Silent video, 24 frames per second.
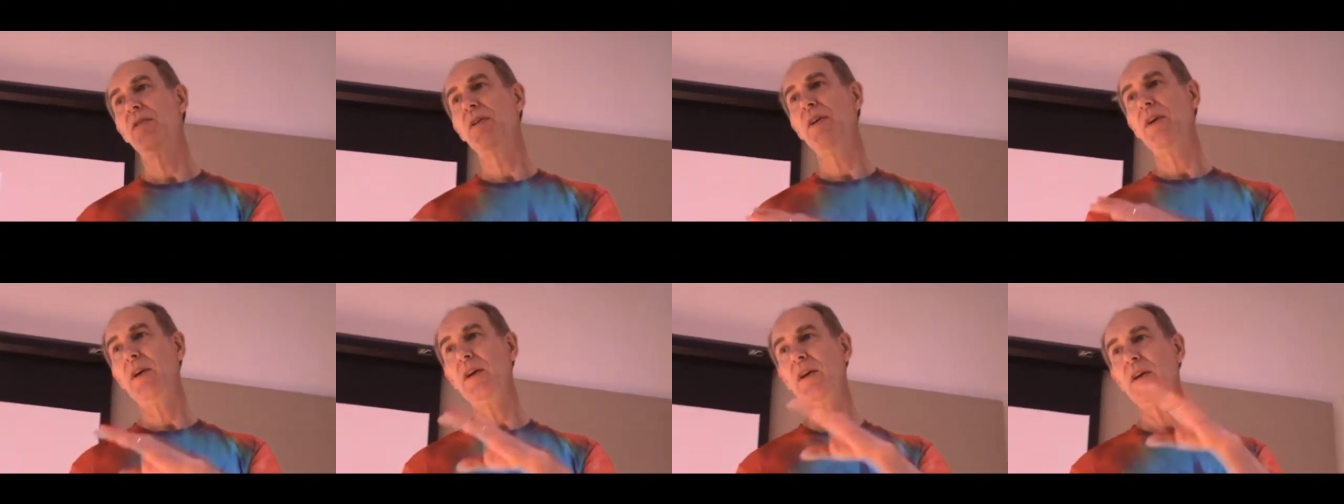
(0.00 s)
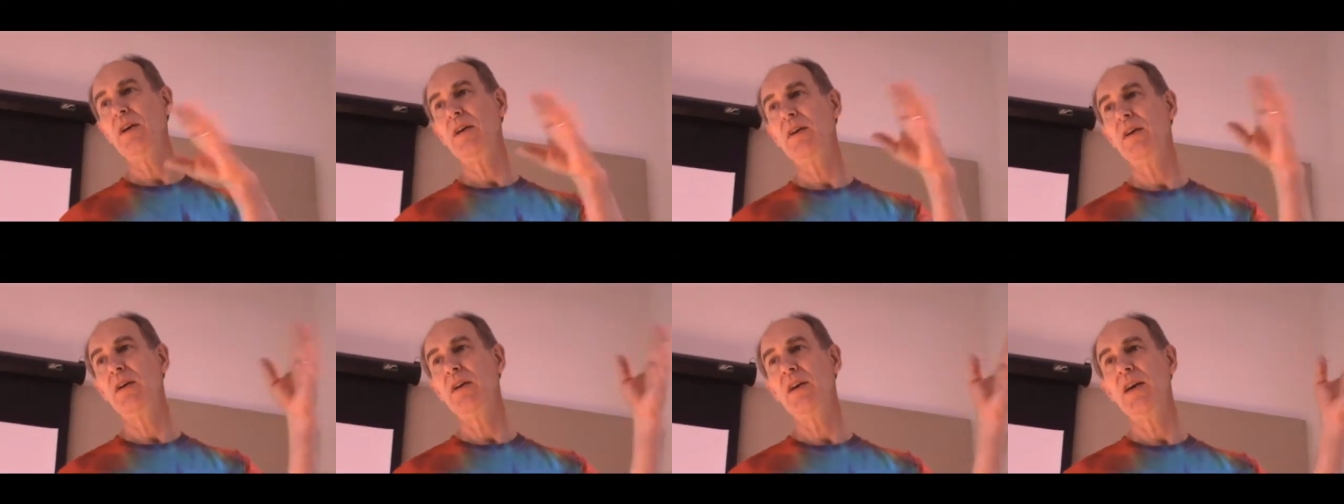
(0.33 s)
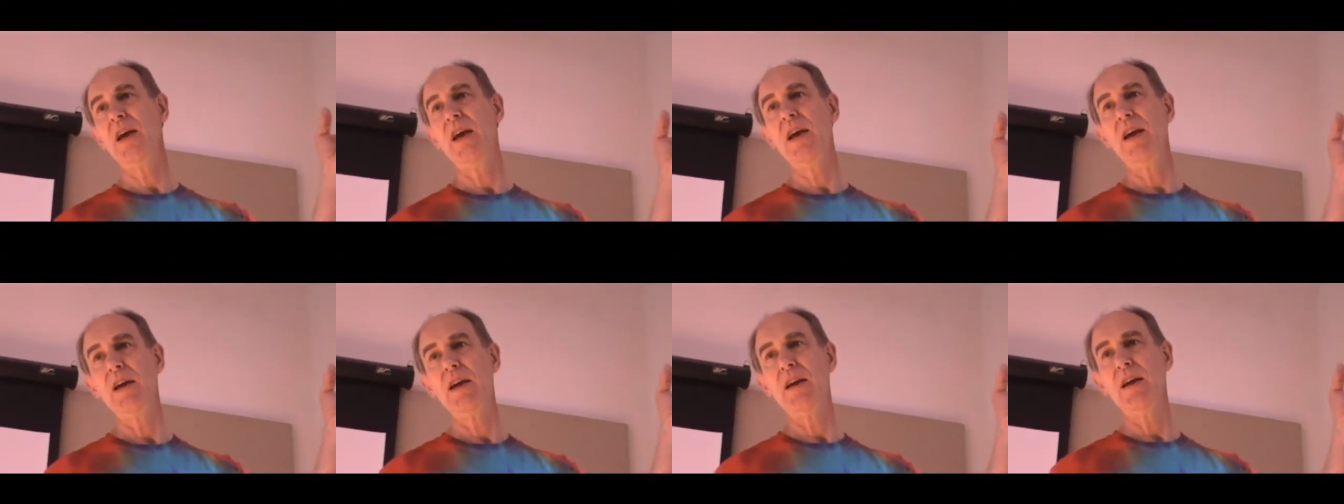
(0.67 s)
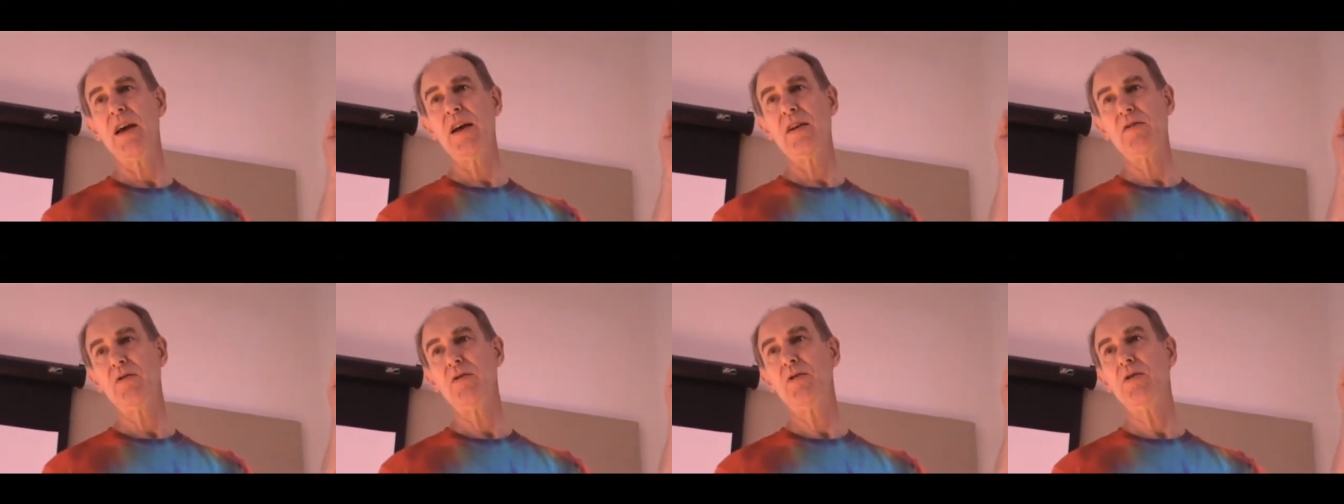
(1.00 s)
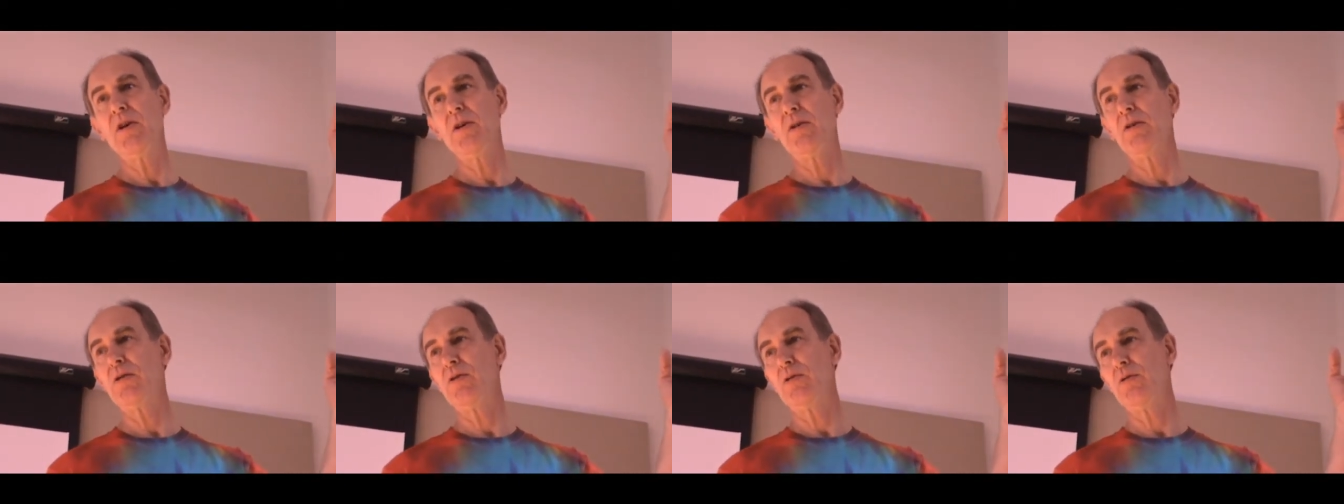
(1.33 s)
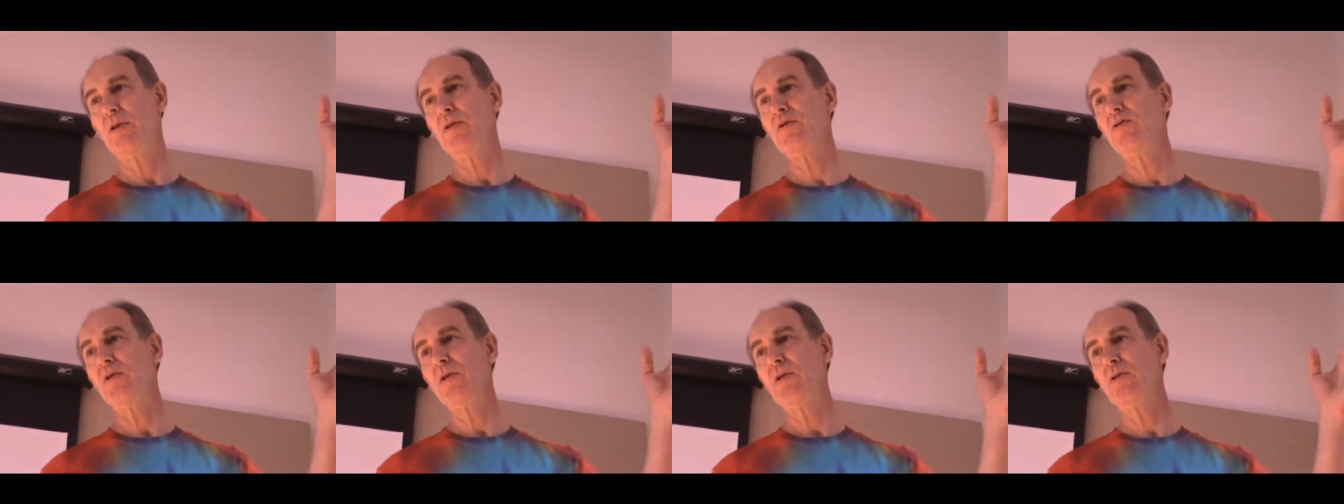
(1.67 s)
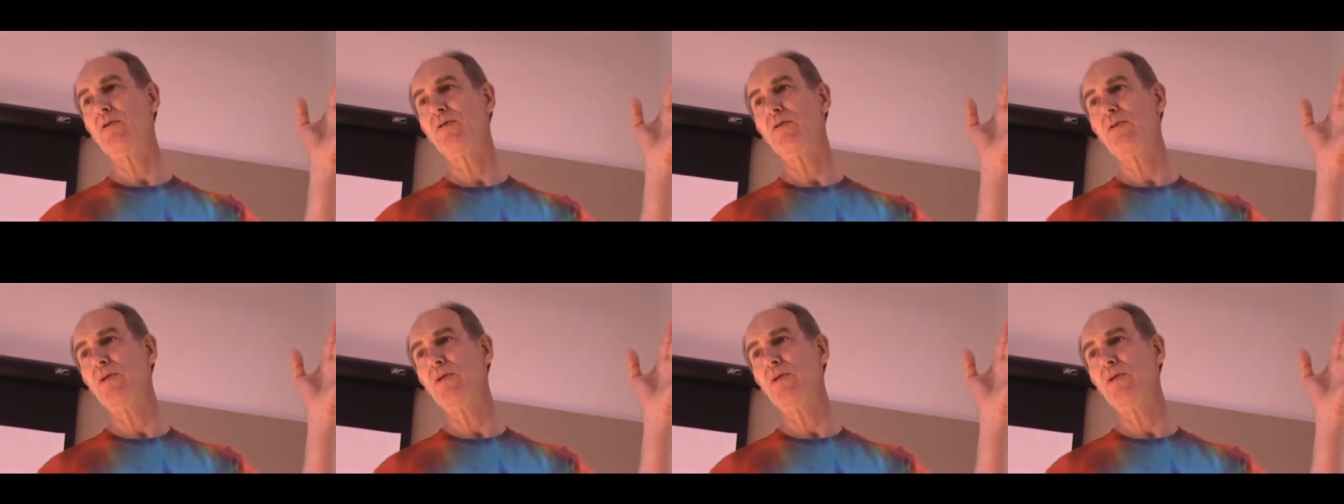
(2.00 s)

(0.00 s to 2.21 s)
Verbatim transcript: the esoteric Christian